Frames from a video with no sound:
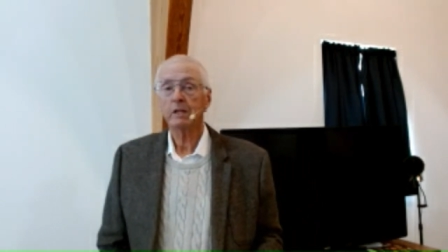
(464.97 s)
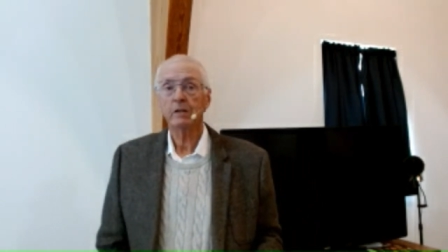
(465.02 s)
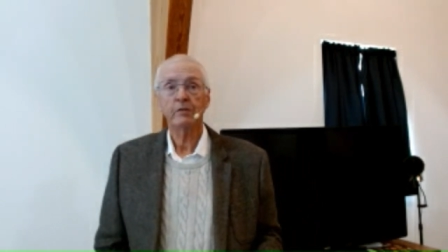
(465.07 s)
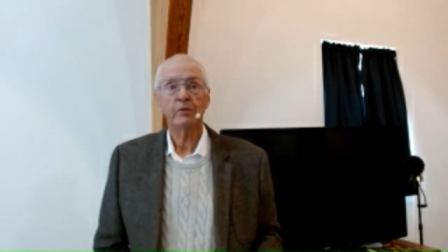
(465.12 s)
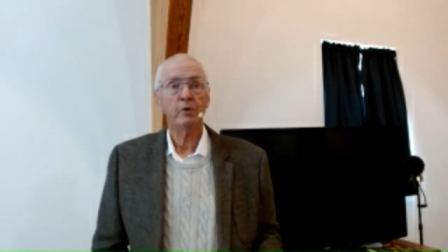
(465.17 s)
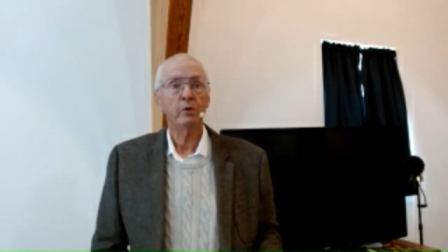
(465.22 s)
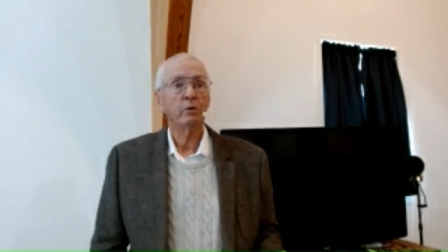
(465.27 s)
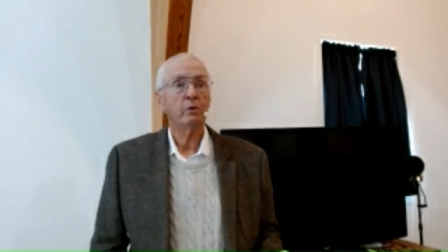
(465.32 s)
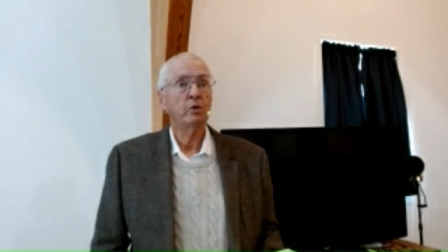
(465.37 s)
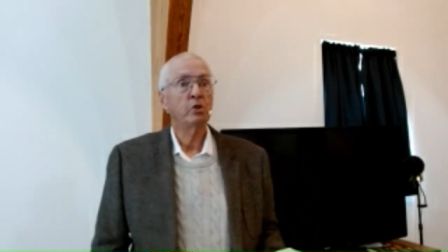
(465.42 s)
if
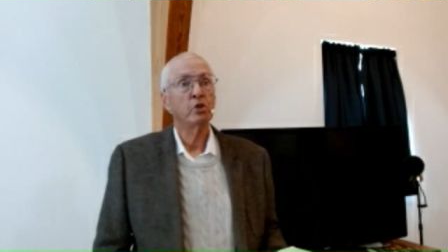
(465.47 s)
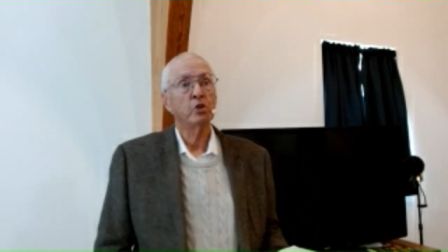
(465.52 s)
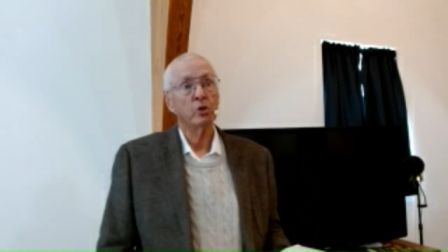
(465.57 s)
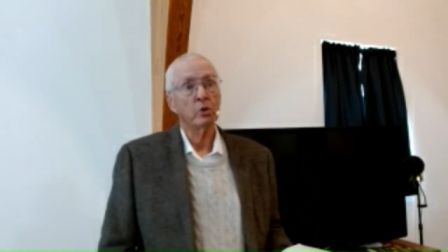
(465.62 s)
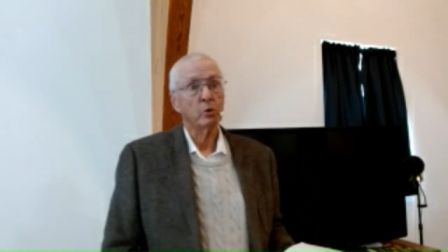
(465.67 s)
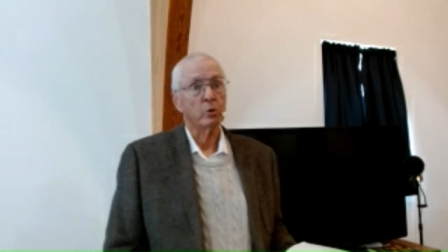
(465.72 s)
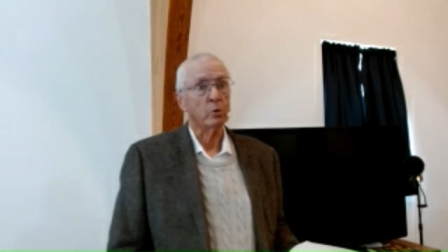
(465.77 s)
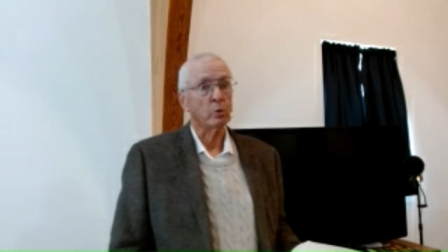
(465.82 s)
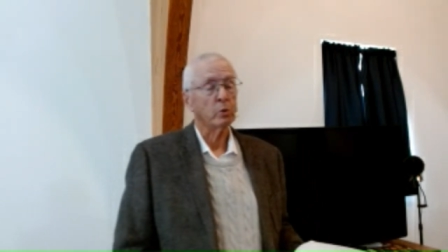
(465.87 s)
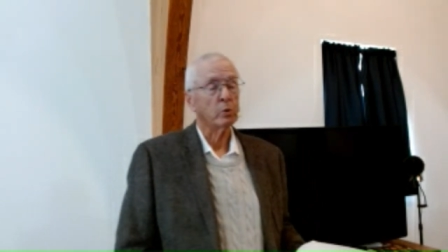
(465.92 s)
you
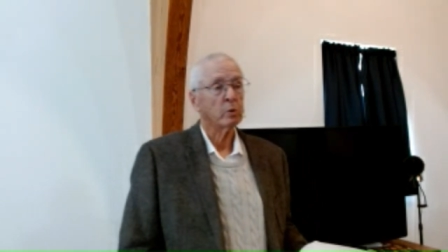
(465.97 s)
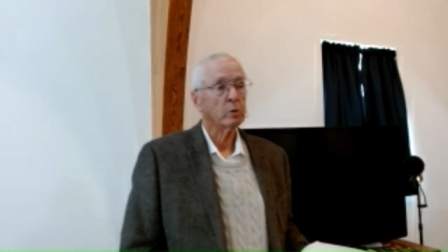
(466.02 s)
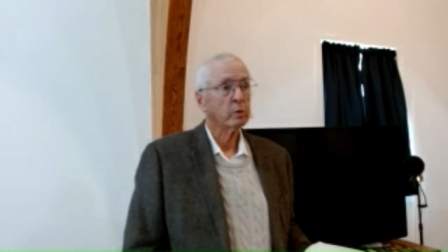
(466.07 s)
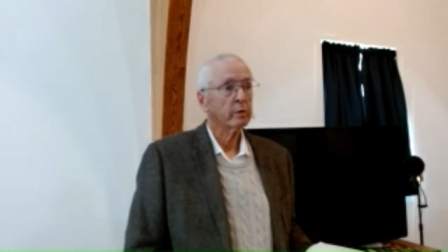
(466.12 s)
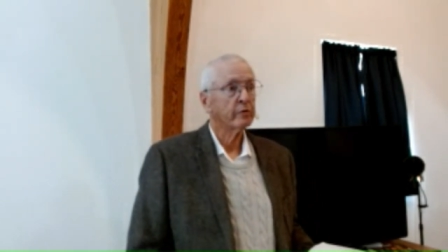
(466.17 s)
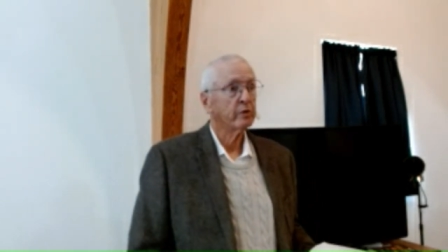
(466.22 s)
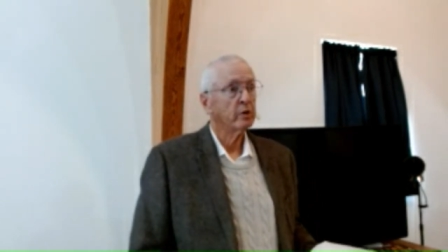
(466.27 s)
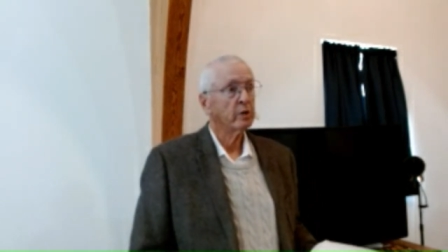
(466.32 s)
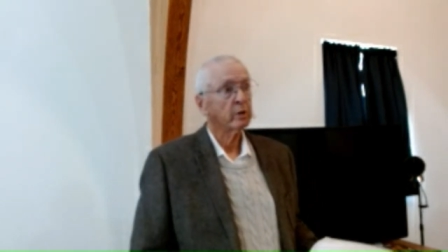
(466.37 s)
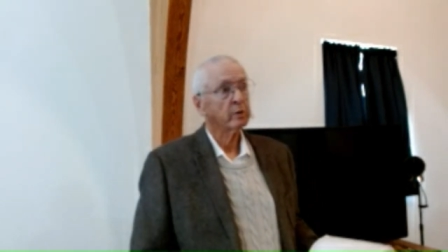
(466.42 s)
do, or
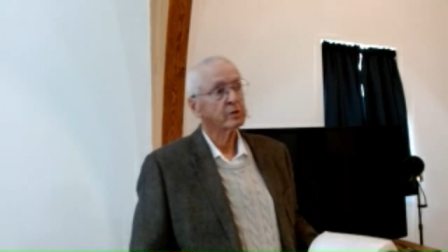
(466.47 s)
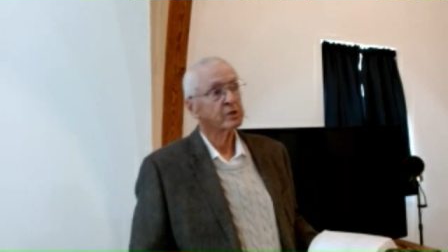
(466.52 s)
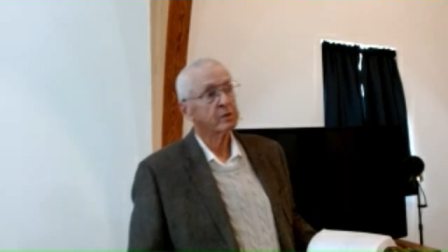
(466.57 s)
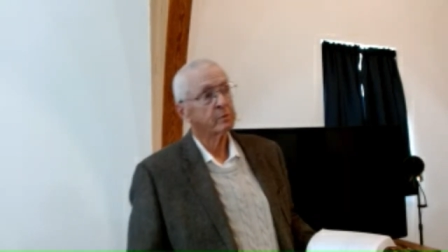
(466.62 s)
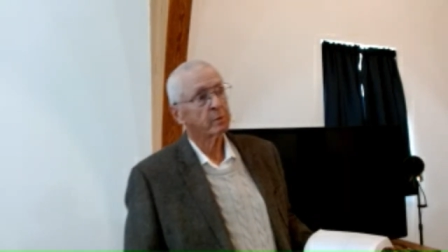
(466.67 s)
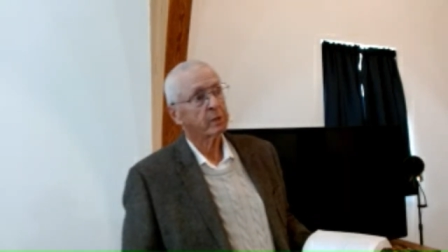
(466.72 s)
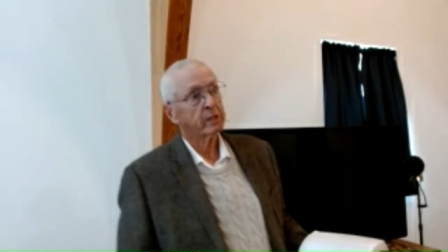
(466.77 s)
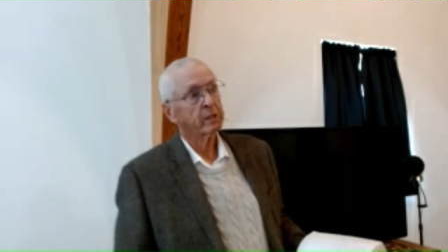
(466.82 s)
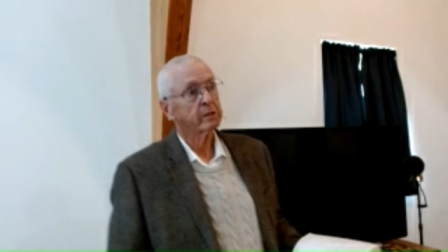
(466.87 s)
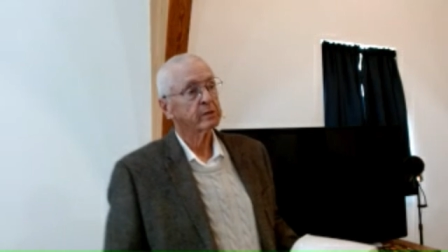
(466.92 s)
if you know
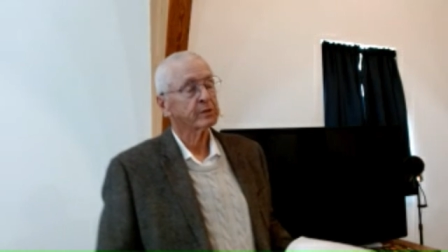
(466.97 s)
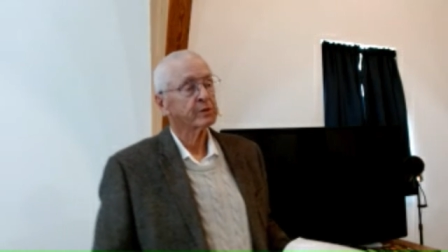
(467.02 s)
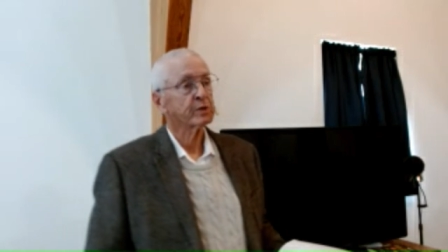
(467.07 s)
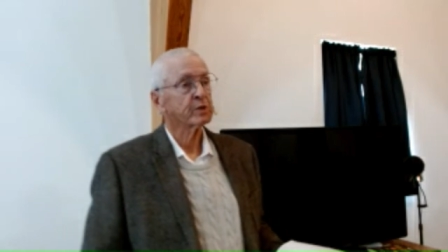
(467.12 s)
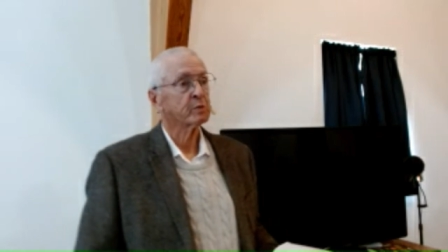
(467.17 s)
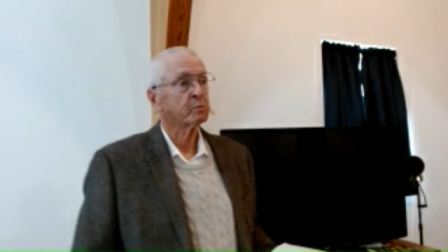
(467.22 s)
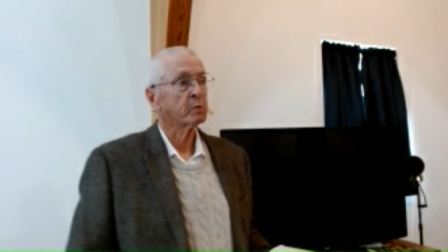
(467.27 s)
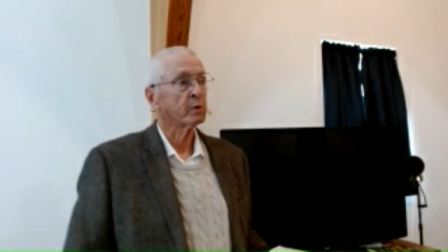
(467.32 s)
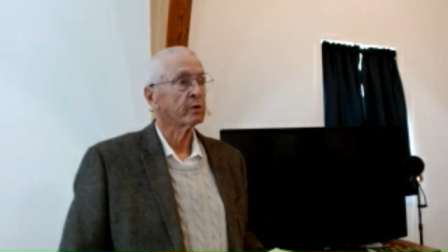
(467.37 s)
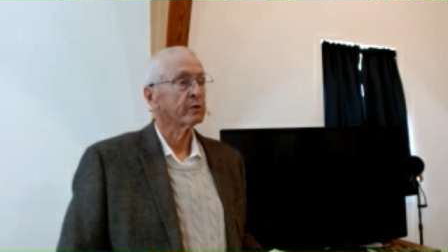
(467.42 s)
somebody else's
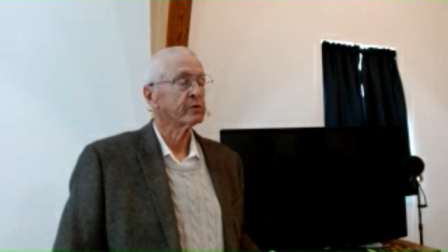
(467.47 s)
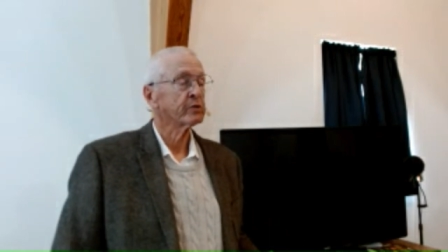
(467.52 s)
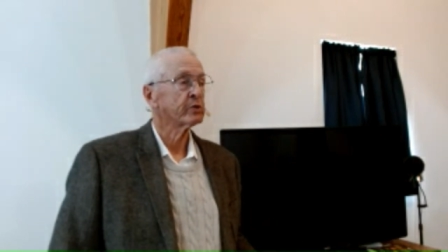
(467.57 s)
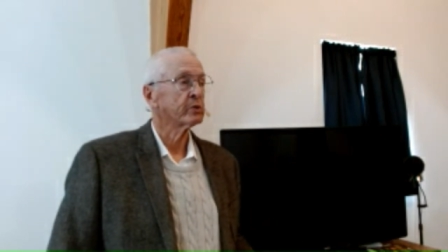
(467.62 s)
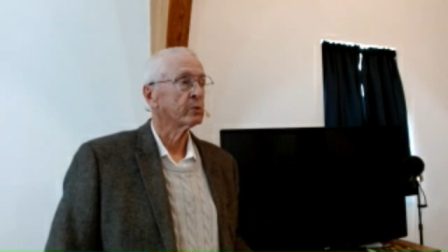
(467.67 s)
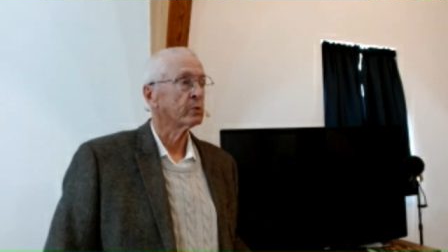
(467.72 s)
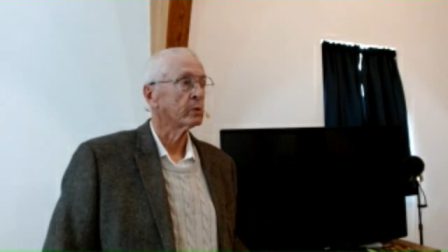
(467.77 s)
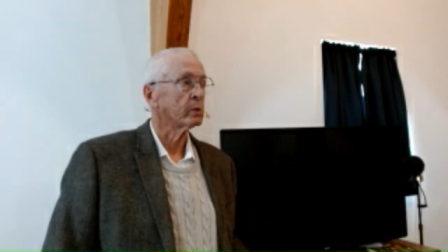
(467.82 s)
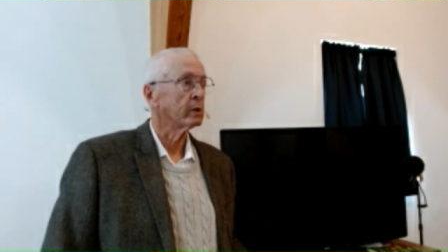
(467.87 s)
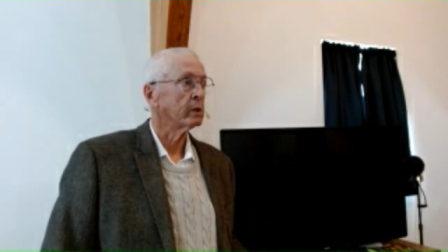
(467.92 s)
birth
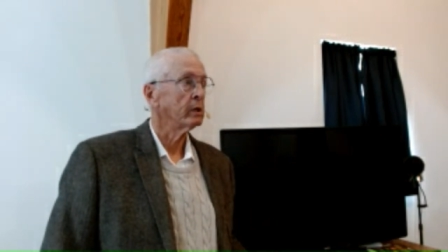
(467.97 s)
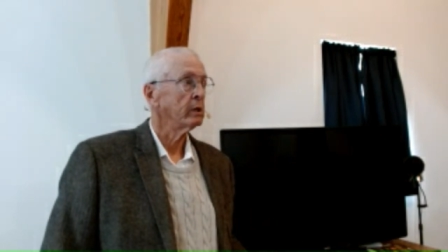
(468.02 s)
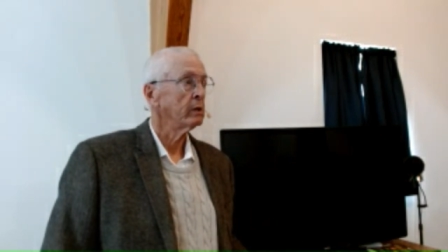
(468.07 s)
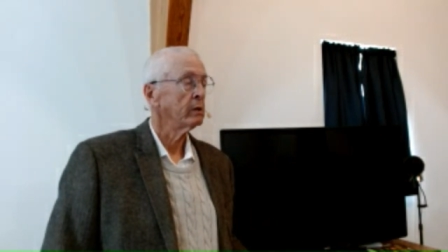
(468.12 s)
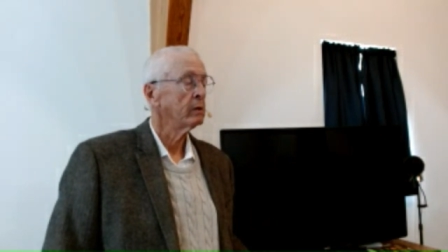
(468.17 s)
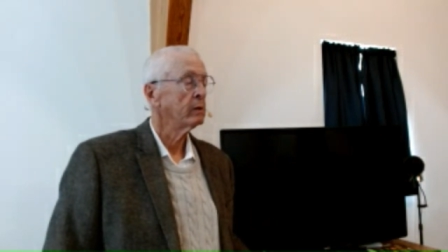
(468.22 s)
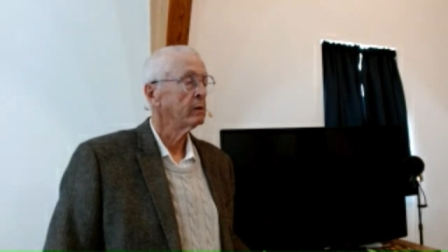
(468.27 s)
story,